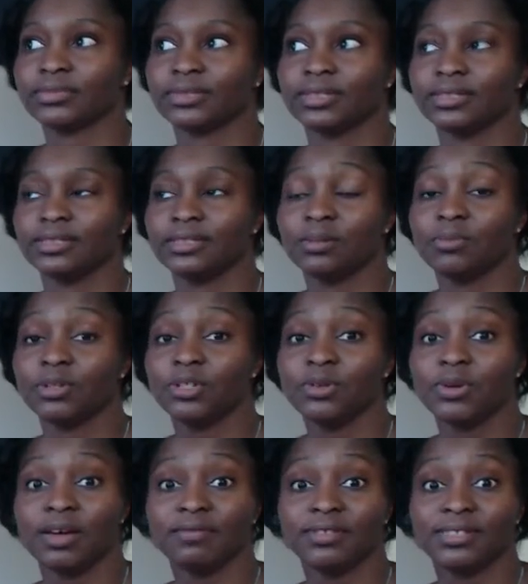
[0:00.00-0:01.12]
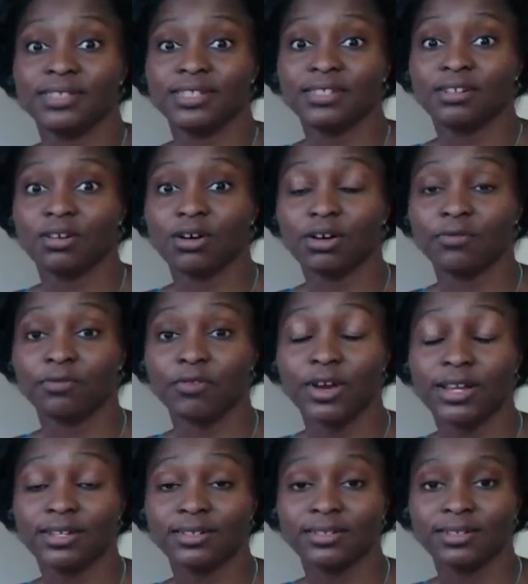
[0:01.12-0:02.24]
someone you haven't seen, a, a
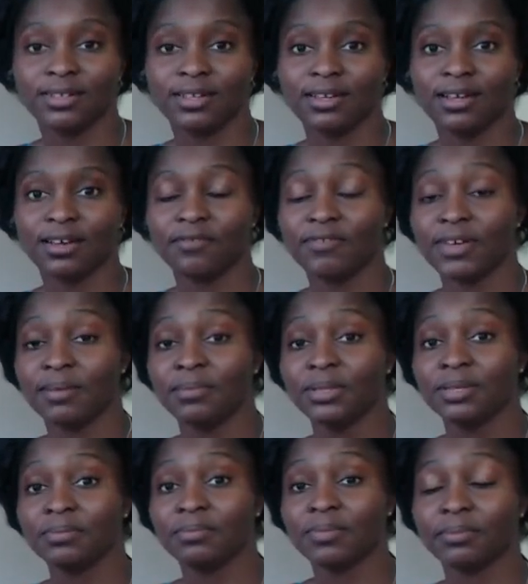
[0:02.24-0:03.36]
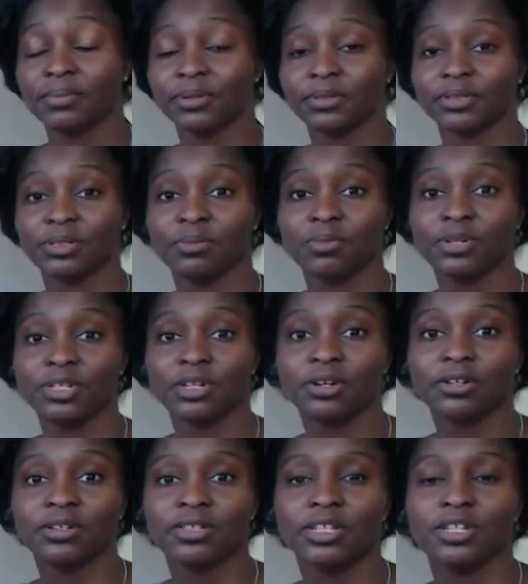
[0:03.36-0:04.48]
friend, a family member, someone
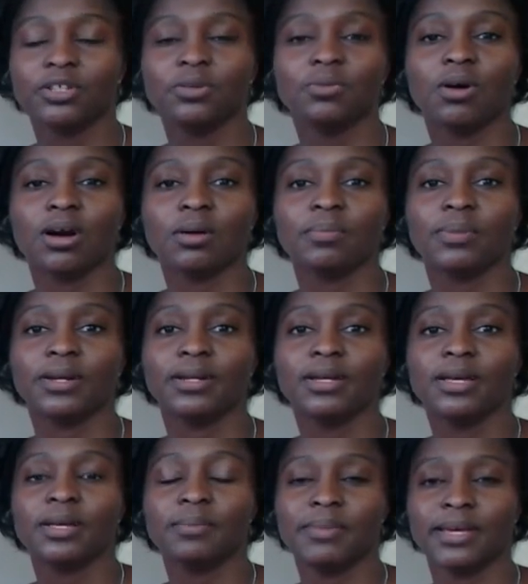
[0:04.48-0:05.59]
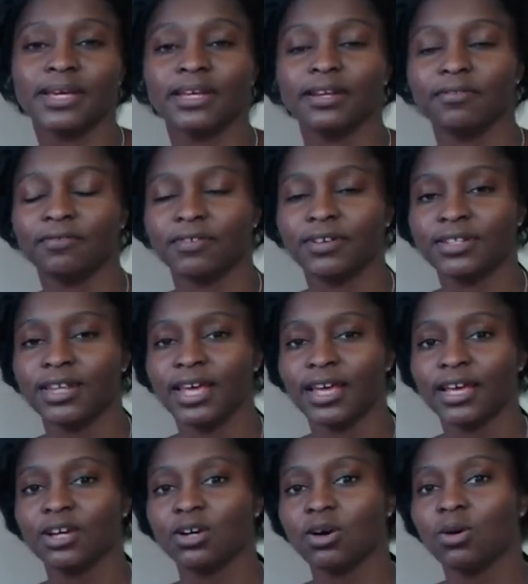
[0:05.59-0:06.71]
younger than you are. But make it a fun
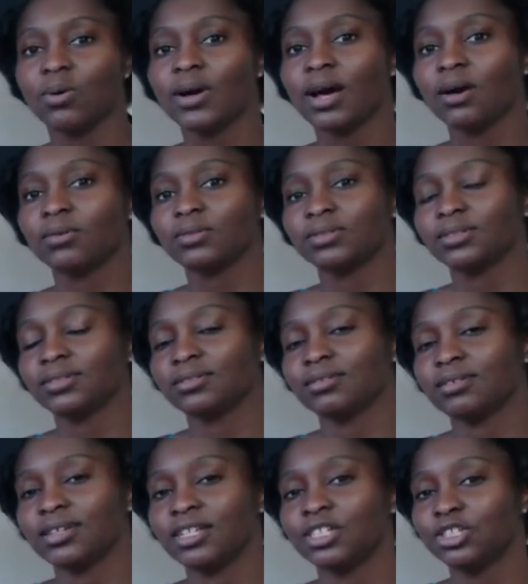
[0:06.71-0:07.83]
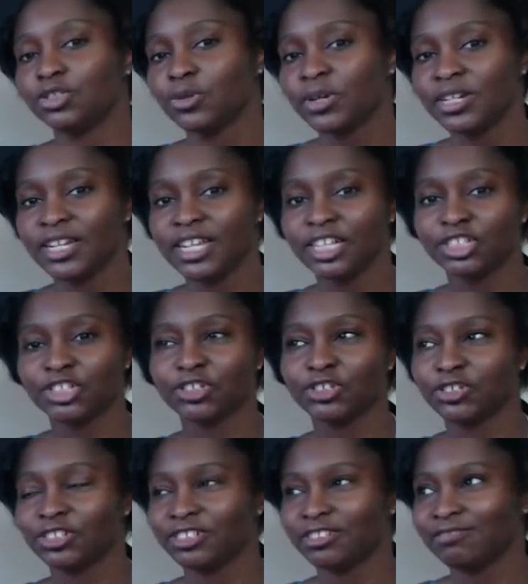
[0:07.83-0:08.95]
day. Go out, enjoy
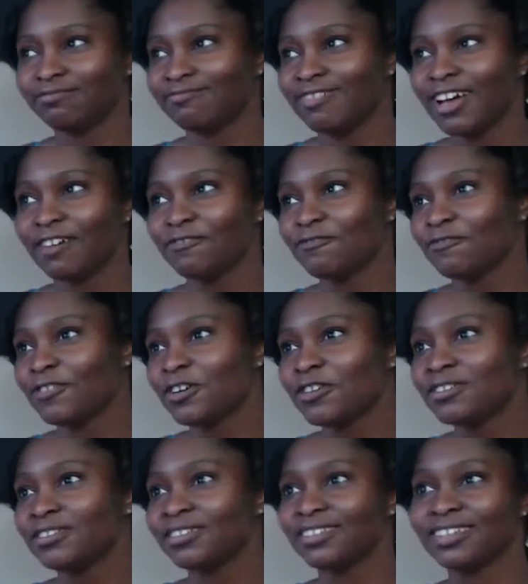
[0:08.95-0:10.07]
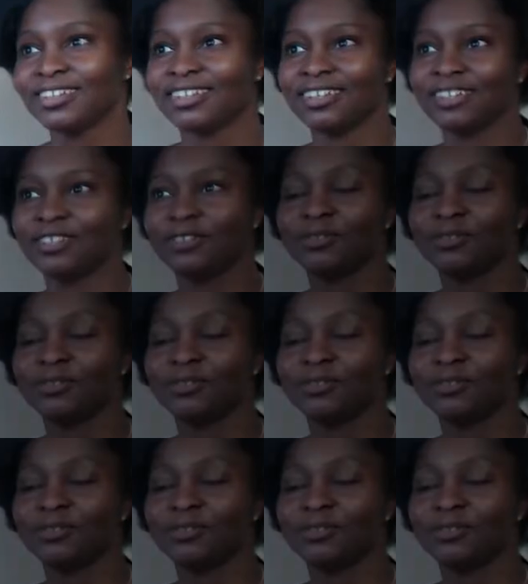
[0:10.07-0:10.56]
nature, have fun. Do